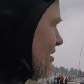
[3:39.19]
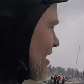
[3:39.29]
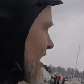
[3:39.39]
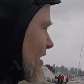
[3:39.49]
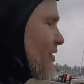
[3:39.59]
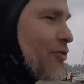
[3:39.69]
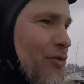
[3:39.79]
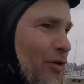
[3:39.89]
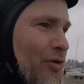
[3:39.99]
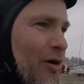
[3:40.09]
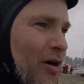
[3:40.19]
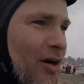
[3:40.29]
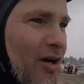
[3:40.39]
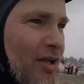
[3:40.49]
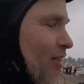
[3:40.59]
get through
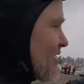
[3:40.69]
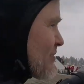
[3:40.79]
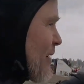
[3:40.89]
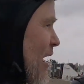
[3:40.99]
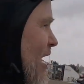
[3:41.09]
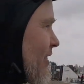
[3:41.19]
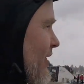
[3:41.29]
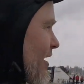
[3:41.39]
this path